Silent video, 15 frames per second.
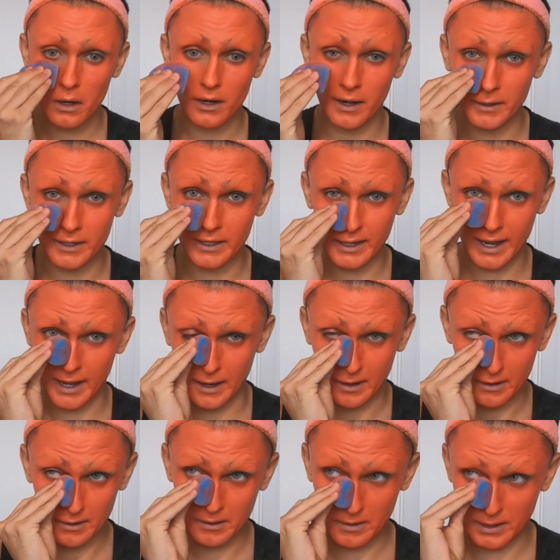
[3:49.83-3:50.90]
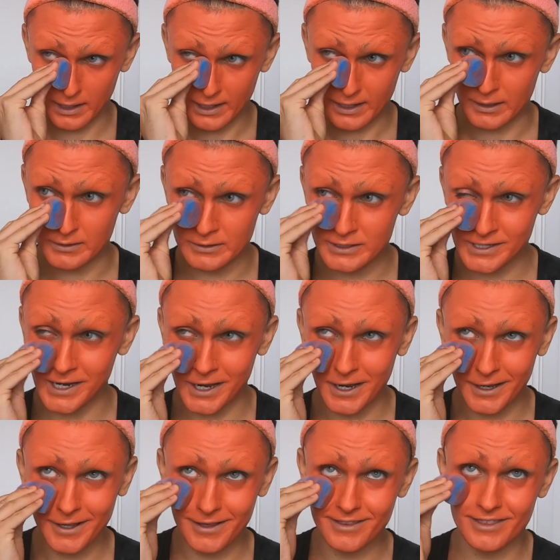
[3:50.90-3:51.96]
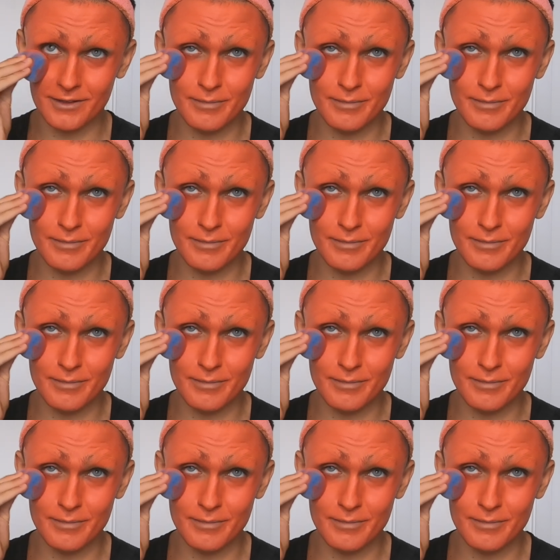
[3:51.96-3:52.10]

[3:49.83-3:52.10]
like a cat, and the